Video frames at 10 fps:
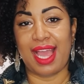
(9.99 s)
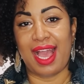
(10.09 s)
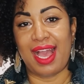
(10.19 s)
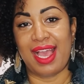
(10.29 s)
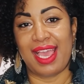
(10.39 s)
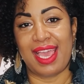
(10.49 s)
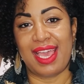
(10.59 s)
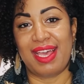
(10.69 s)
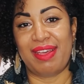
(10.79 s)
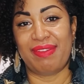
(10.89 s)
I
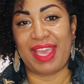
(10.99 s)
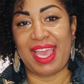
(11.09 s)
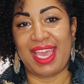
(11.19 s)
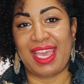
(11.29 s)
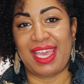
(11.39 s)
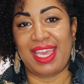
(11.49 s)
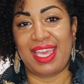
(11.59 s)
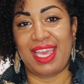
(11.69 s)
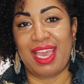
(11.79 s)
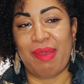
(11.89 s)
am a